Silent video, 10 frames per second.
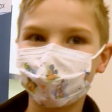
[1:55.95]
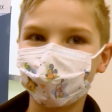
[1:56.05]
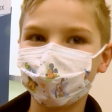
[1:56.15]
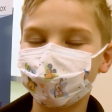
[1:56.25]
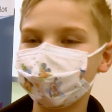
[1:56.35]

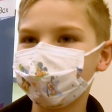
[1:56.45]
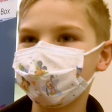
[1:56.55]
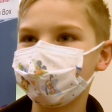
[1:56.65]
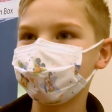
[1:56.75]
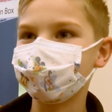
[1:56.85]
like
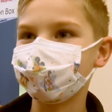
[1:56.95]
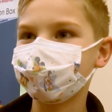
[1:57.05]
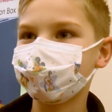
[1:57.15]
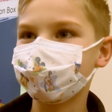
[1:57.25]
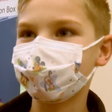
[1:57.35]
almost
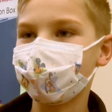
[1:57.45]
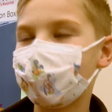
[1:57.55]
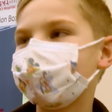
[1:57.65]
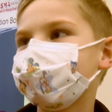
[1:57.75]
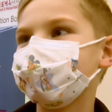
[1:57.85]
use
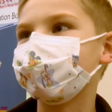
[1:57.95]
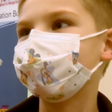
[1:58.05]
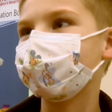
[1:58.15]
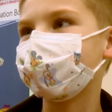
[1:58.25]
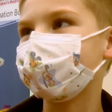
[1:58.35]
every single
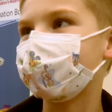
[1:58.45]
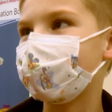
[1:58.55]
blanket